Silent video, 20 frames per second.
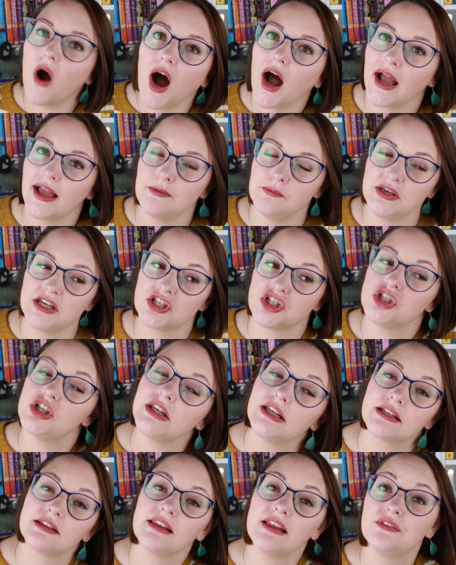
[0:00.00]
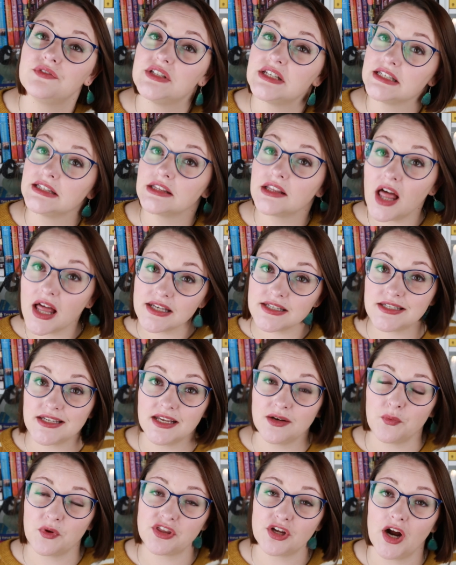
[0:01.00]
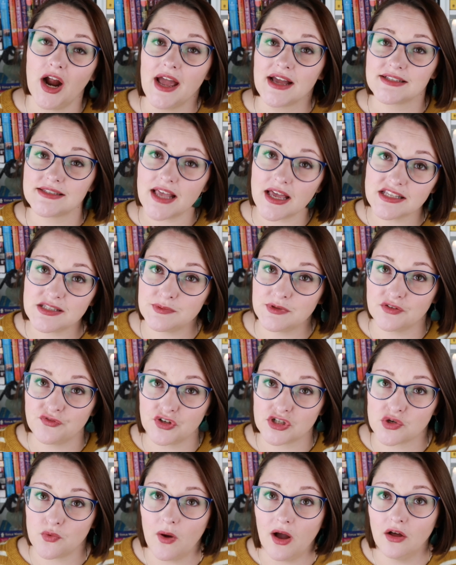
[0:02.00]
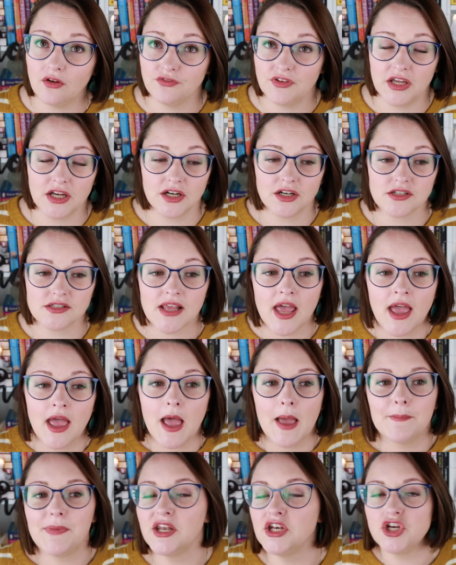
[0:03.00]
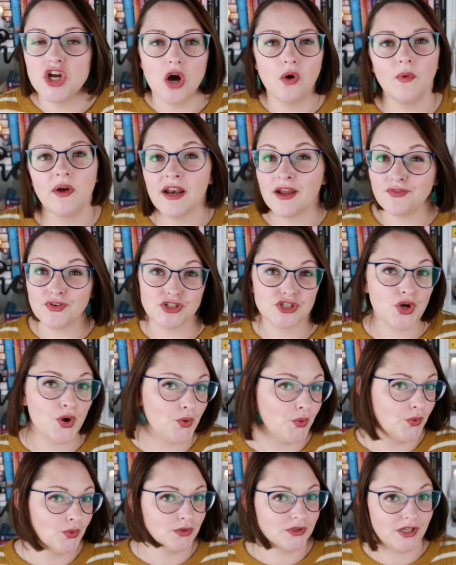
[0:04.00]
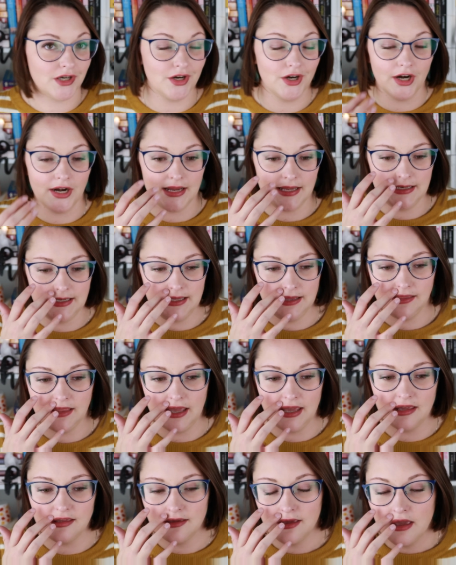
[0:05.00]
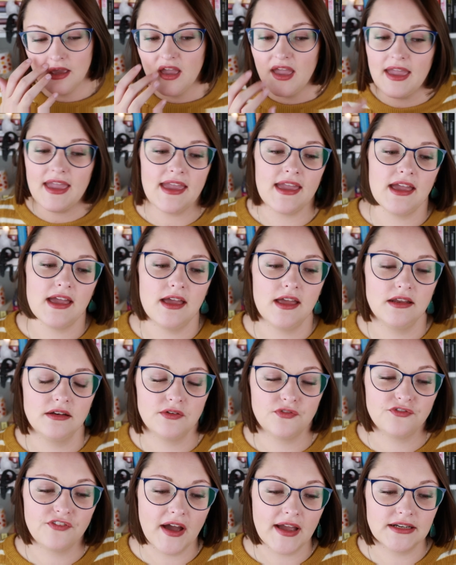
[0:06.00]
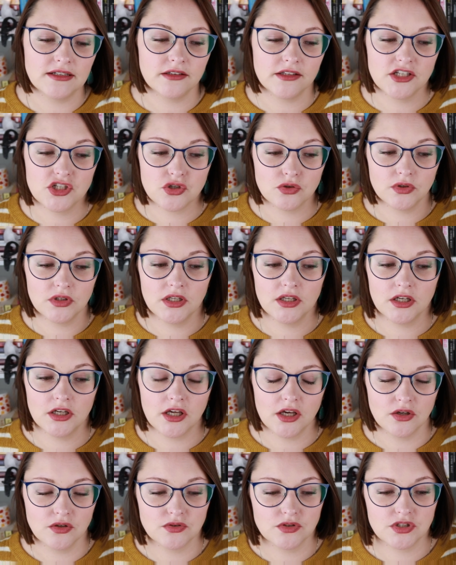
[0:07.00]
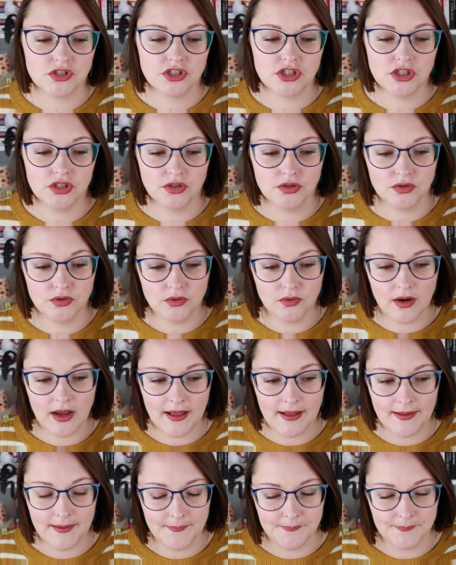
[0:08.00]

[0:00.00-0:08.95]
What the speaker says: why, because she had lived in London with her ex-husband for 12 years, but no one ever told her anything. And finally, Julia goes to